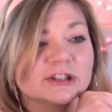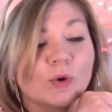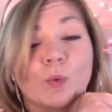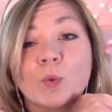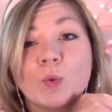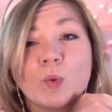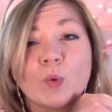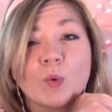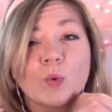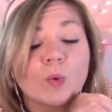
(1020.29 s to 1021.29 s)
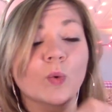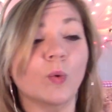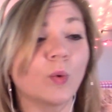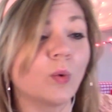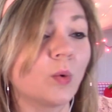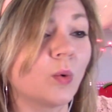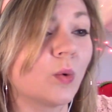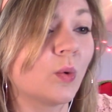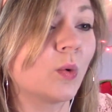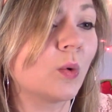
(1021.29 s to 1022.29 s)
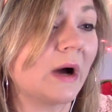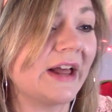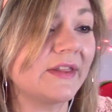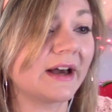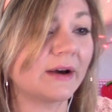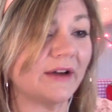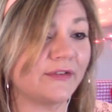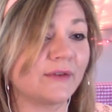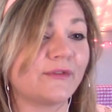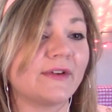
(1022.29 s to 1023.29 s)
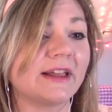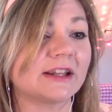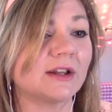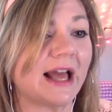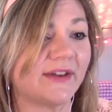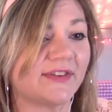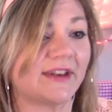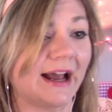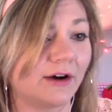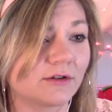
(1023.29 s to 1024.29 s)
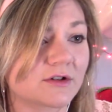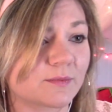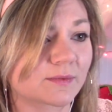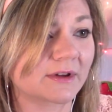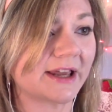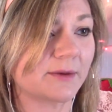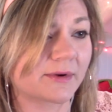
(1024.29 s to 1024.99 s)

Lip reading: Ooh. And I think feel like the last sound-related